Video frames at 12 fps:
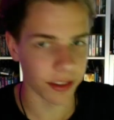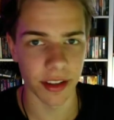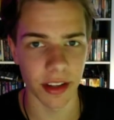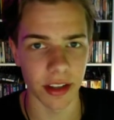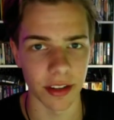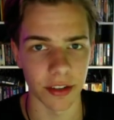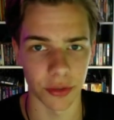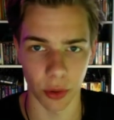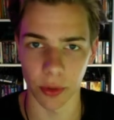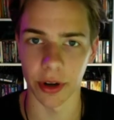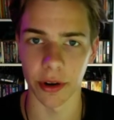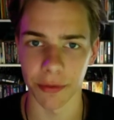the
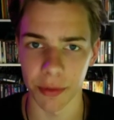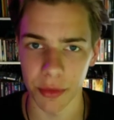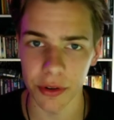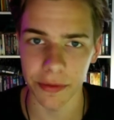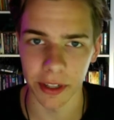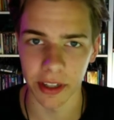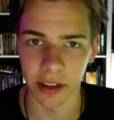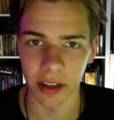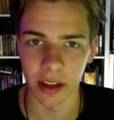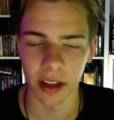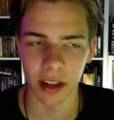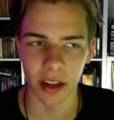story of the movie,
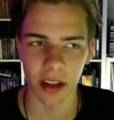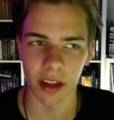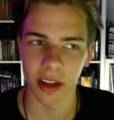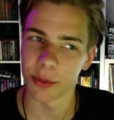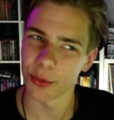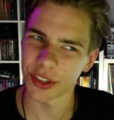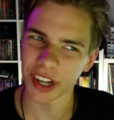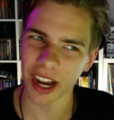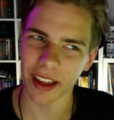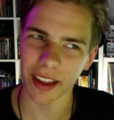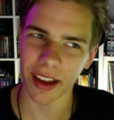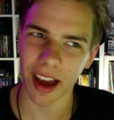which I